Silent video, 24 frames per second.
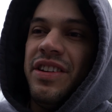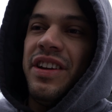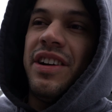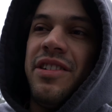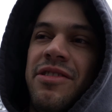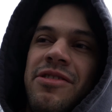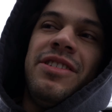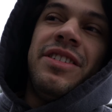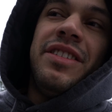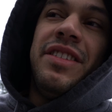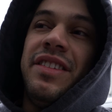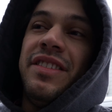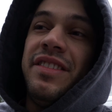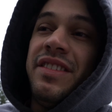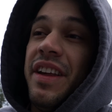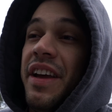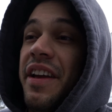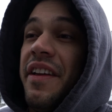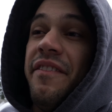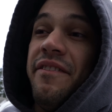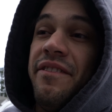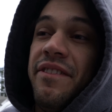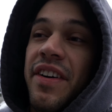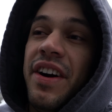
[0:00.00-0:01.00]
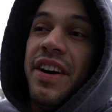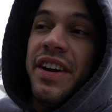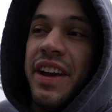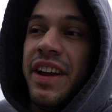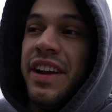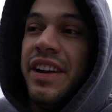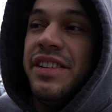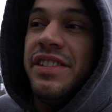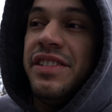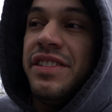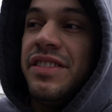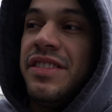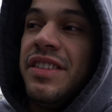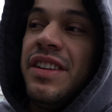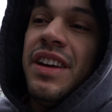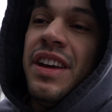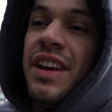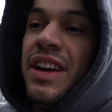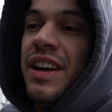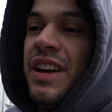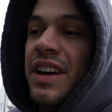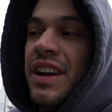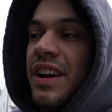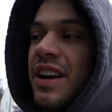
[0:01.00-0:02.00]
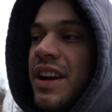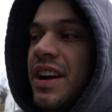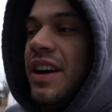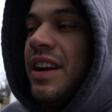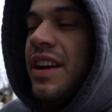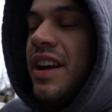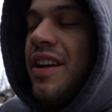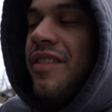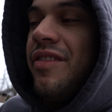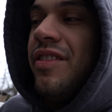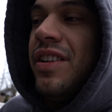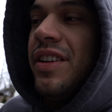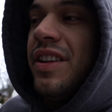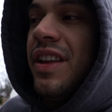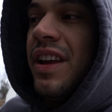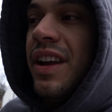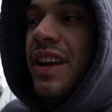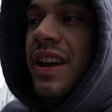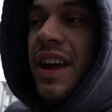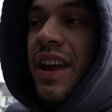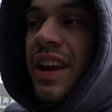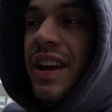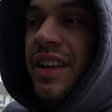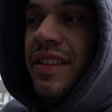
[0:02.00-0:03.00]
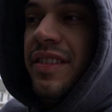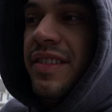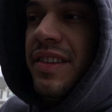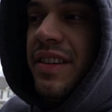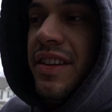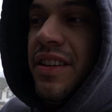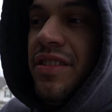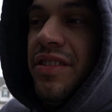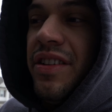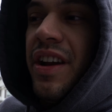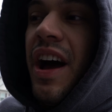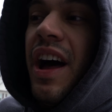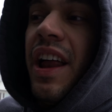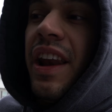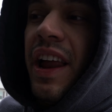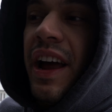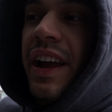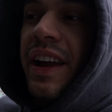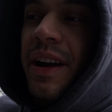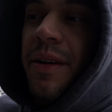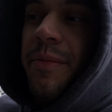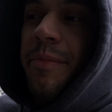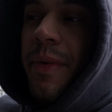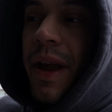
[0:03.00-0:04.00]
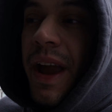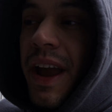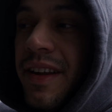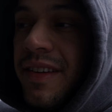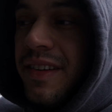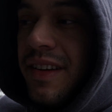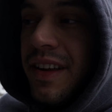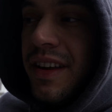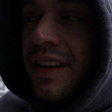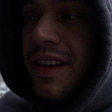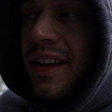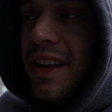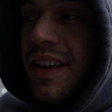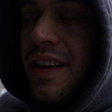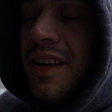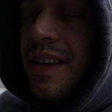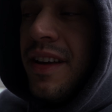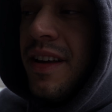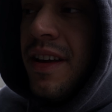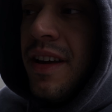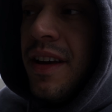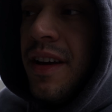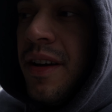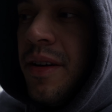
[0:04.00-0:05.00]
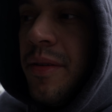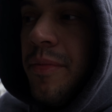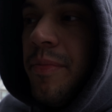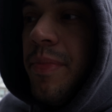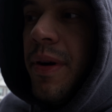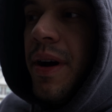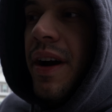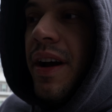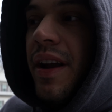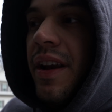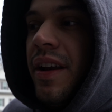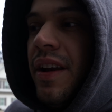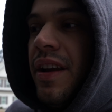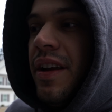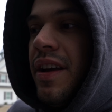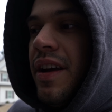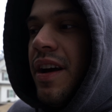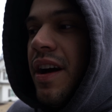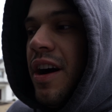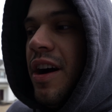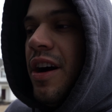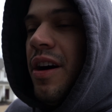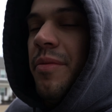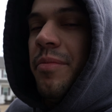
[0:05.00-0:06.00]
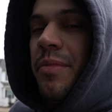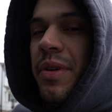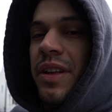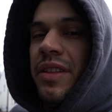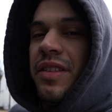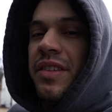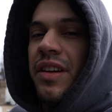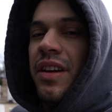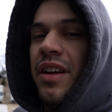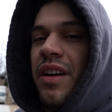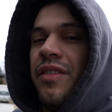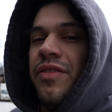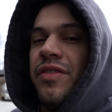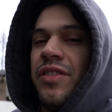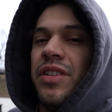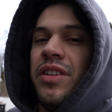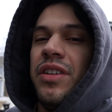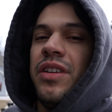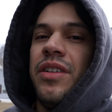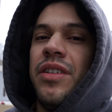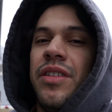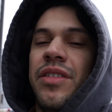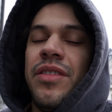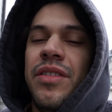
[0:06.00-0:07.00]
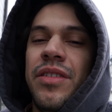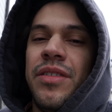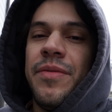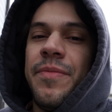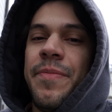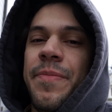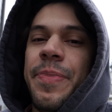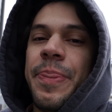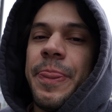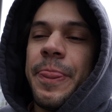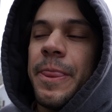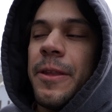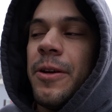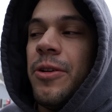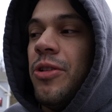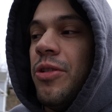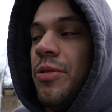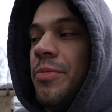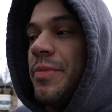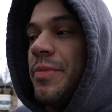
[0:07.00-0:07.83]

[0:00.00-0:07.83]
it quits and saying fuck it and just cutting everything. And it's still not like amazing, but it's enough to hold